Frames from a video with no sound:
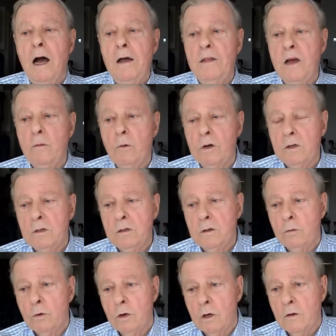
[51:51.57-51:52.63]
I then went
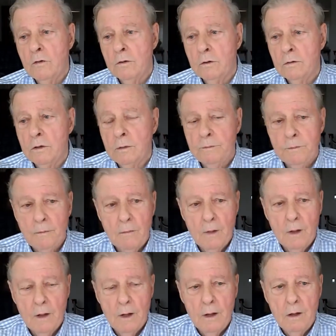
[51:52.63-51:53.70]
to work for um,
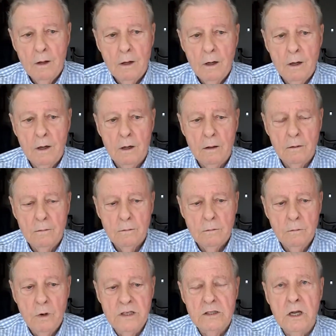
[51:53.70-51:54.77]
uh,
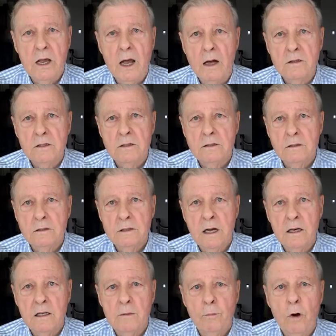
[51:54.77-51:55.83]
Westinghouse
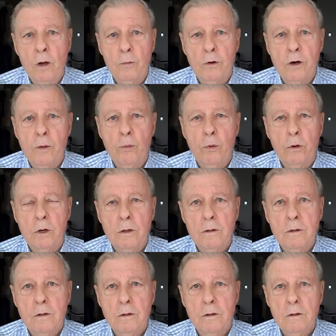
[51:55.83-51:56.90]
down at the Baltimore Airport,
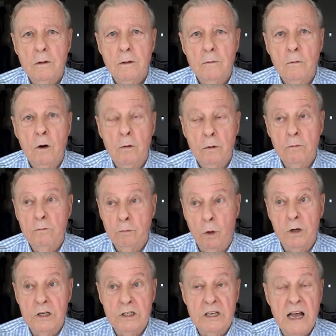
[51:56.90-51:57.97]
well, in
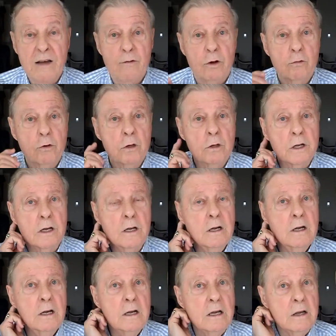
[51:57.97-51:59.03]
Wilkins Avenue, really,
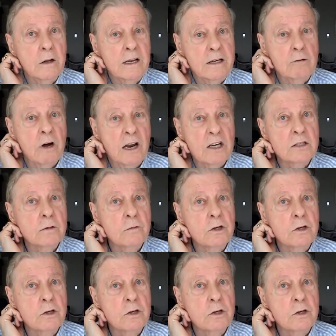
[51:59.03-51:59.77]
in the electronics